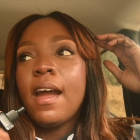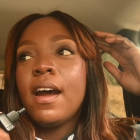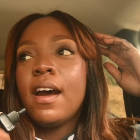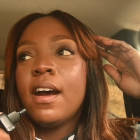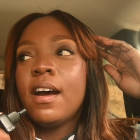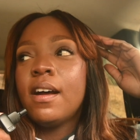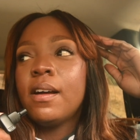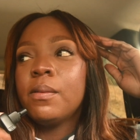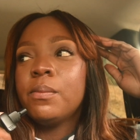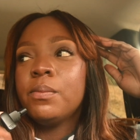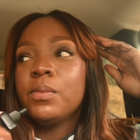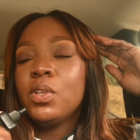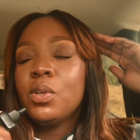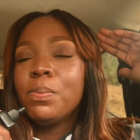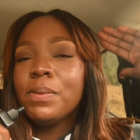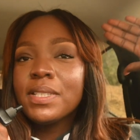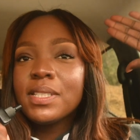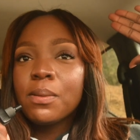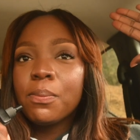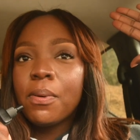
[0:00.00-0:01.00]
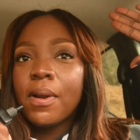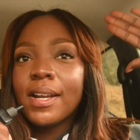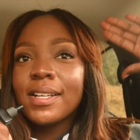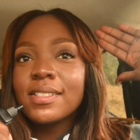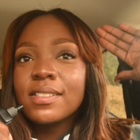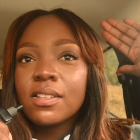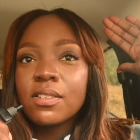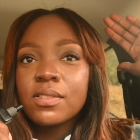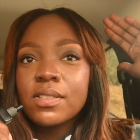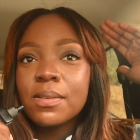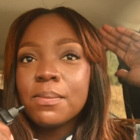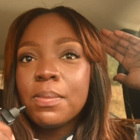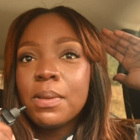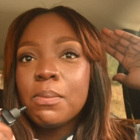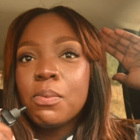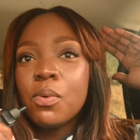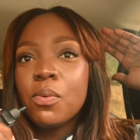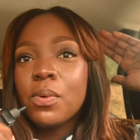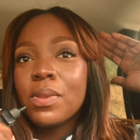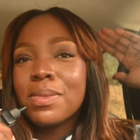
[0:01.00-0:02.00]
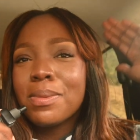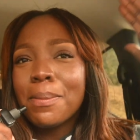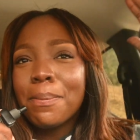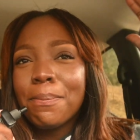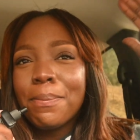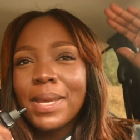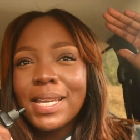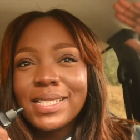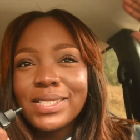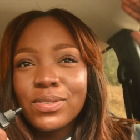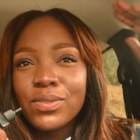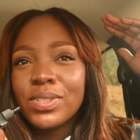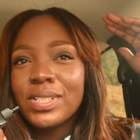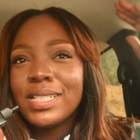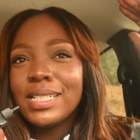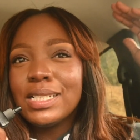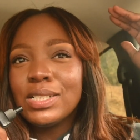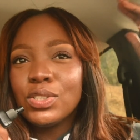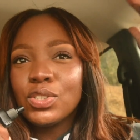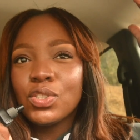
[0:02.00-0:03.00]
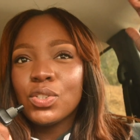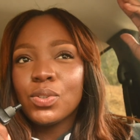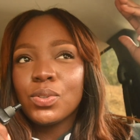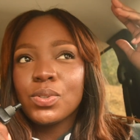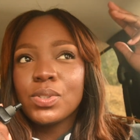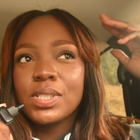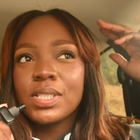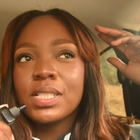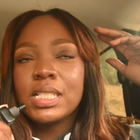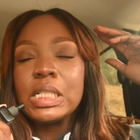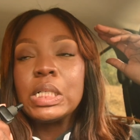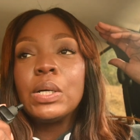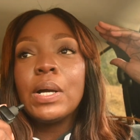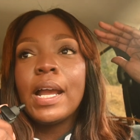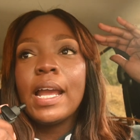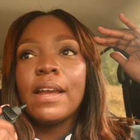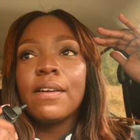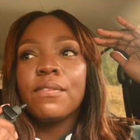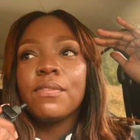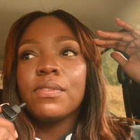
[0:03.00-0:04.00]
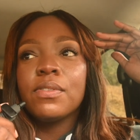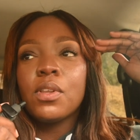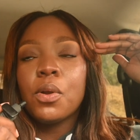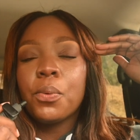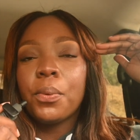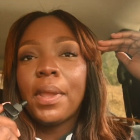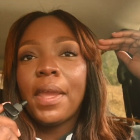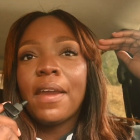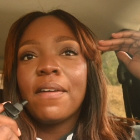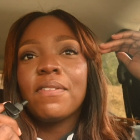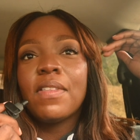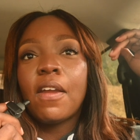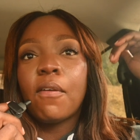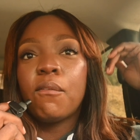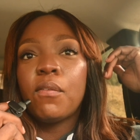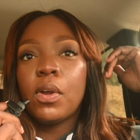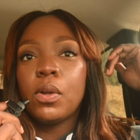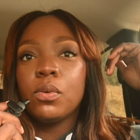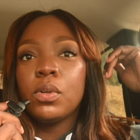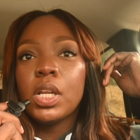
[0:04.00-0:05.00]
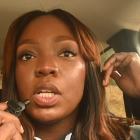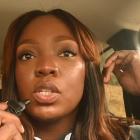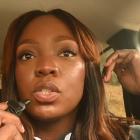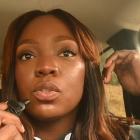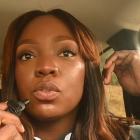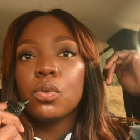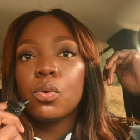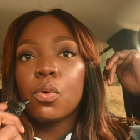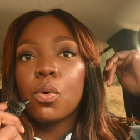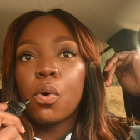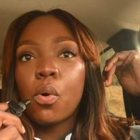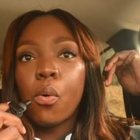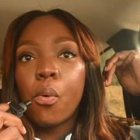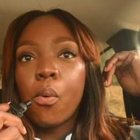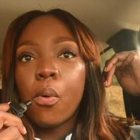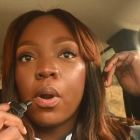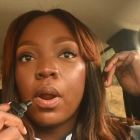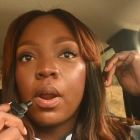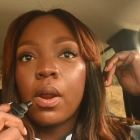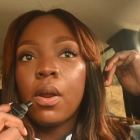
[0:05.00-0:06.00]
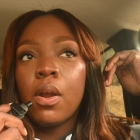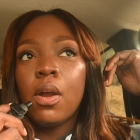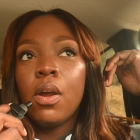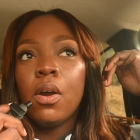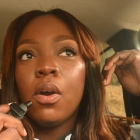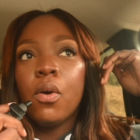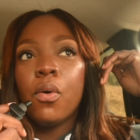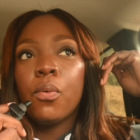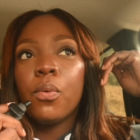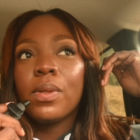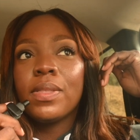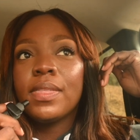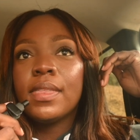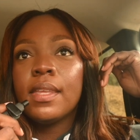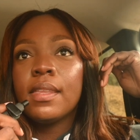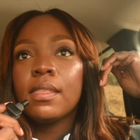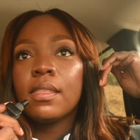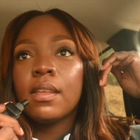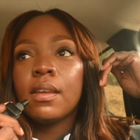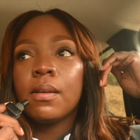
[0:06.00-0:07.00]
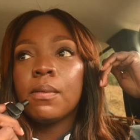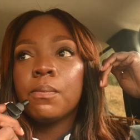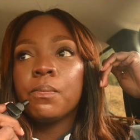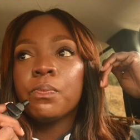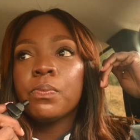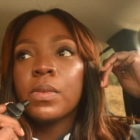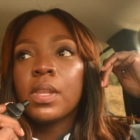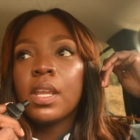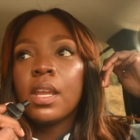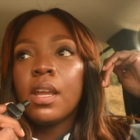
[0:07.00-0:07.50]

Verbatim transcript: Um, you'd be surprised though, some people with the best credentials still have don't have that foundational core within them